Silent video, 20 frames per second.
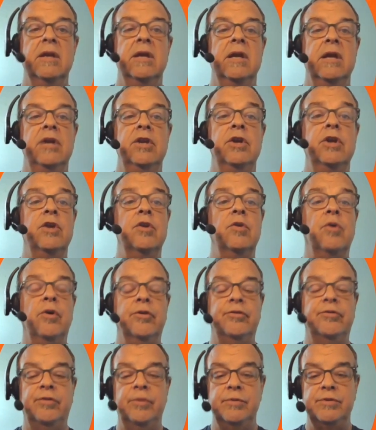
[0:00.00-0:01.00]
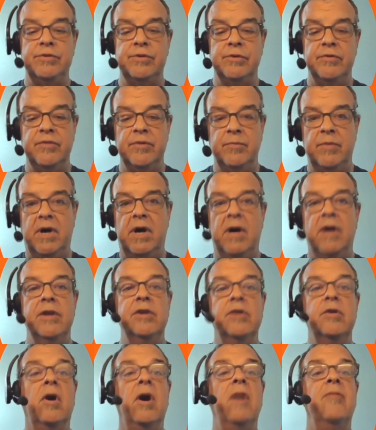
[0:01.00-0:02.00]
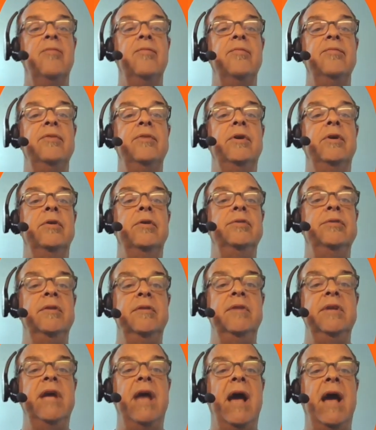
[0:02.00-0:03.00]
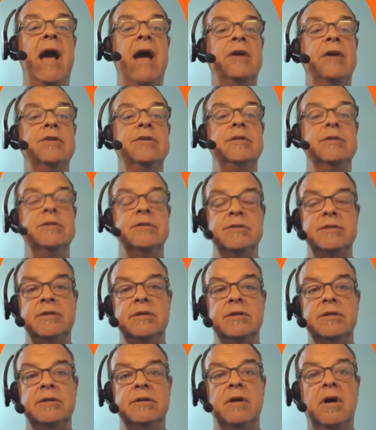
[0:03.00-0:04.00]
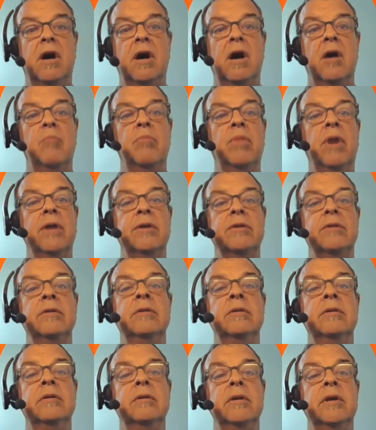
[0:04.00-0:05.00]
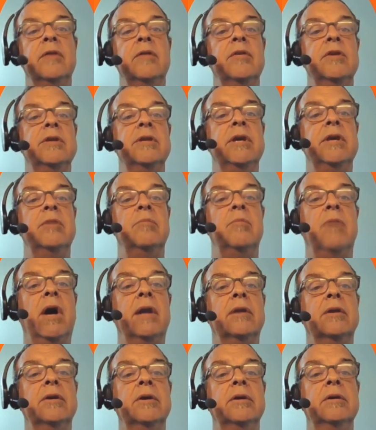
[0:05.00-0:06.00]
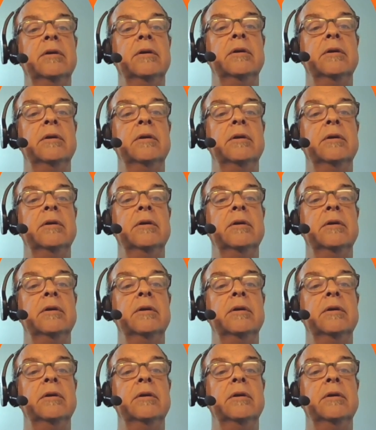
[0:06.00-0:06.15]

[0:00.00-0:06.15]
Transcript: You can also turn them on and off if you go to the Actions button in the Data Modeler,